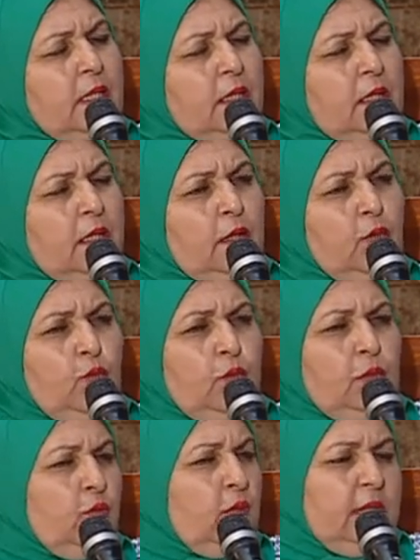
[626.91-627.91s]
has,
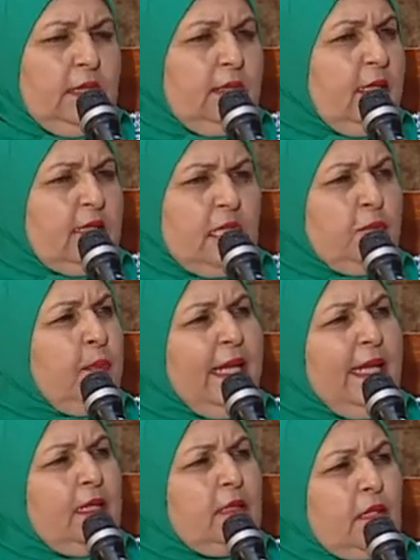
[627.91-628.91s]
it is
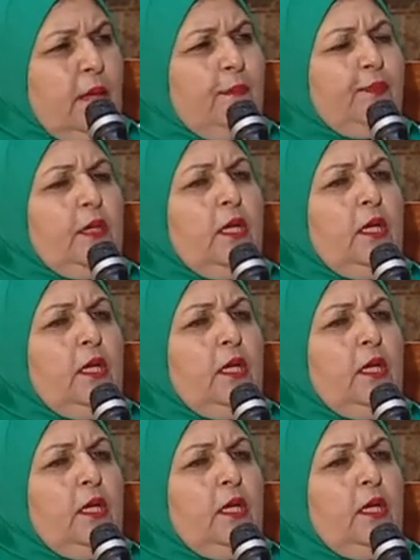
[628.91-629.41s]
displaying some